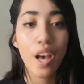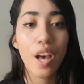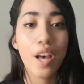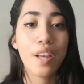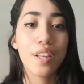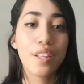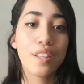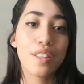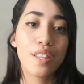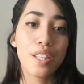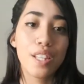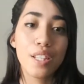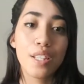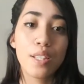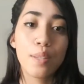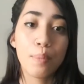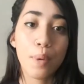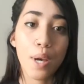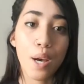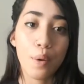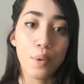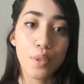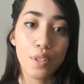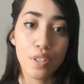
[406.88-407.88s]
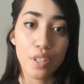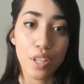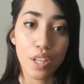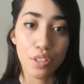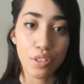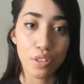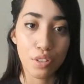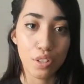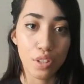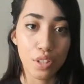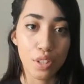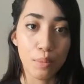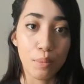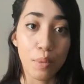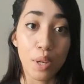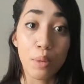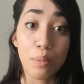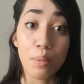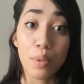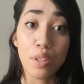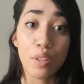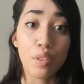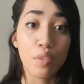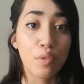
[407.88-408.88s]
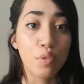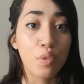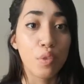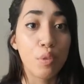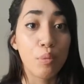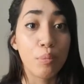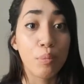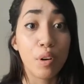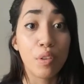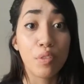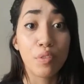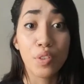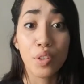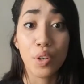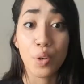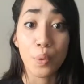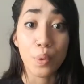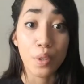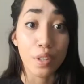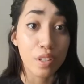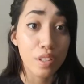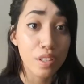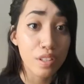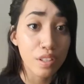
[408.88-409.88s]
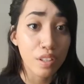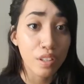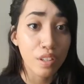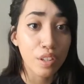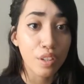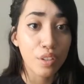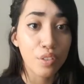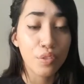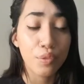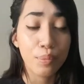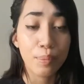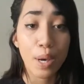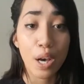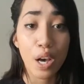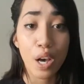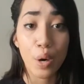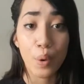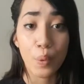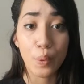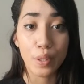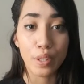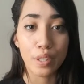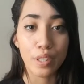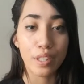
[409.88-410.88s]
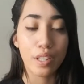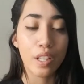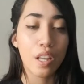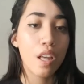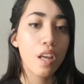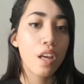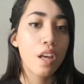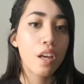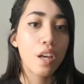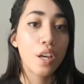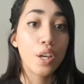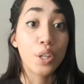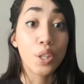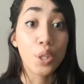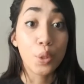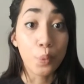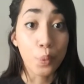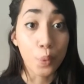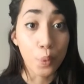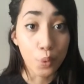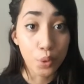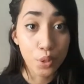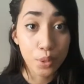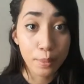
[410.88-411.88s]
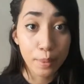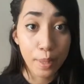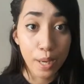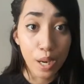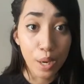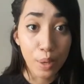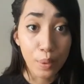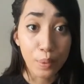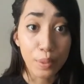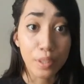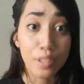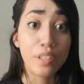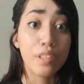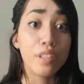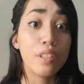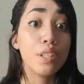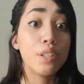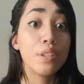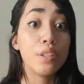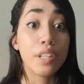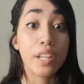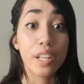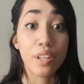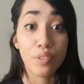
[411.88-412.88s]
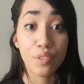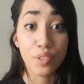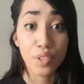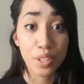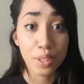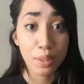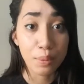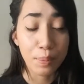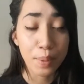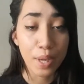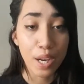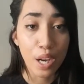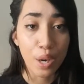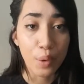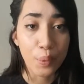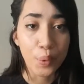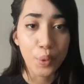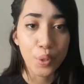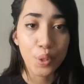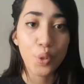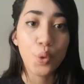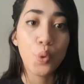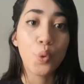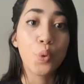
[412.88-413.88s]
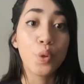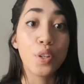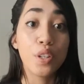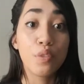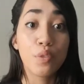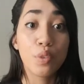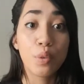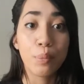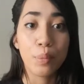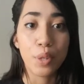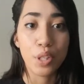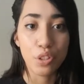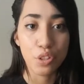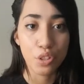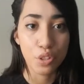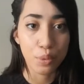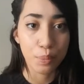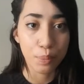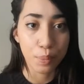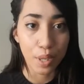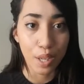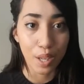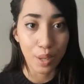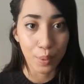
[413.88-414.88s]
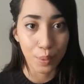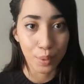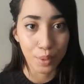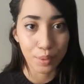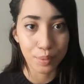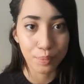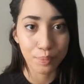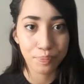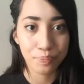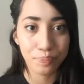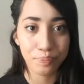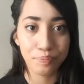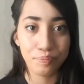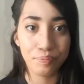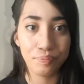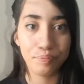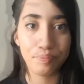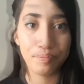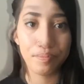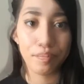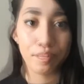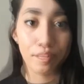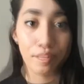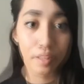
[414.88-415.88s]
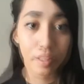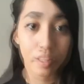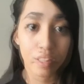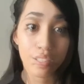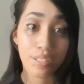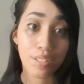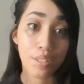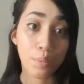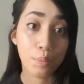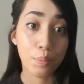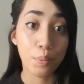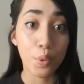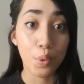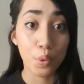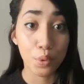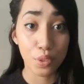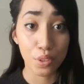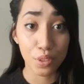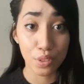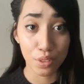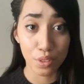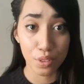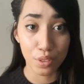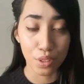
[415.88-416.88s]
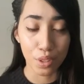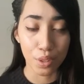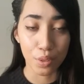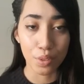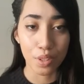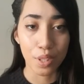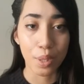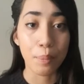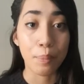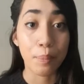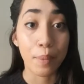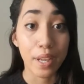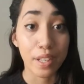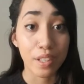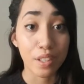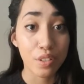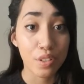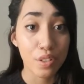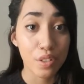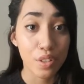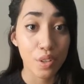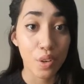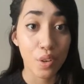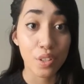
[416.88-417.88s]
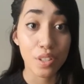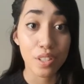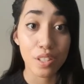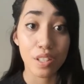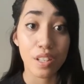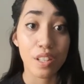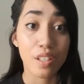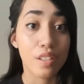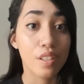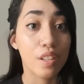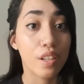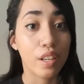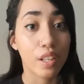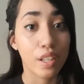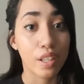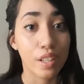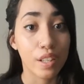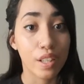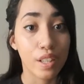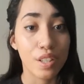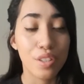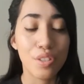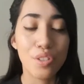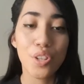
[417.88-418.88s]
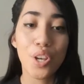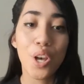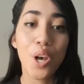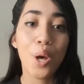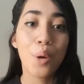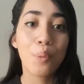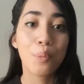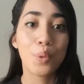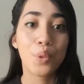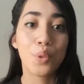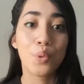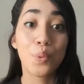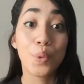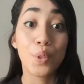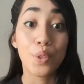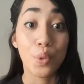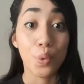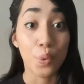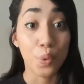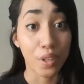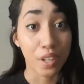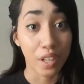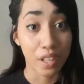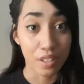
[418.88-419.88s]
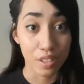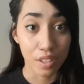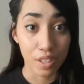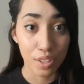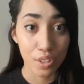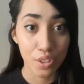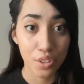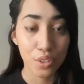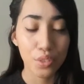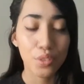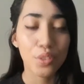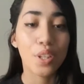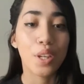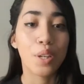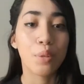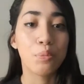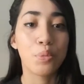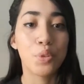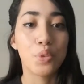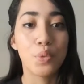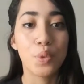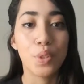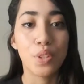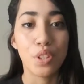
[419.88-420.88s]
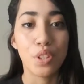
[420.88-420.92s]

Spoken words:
These power strategies may be in the form of coercive power, reward power, referent power, or information power. Lastly, it is important to note that managers are seen as the linkage between the organization and between the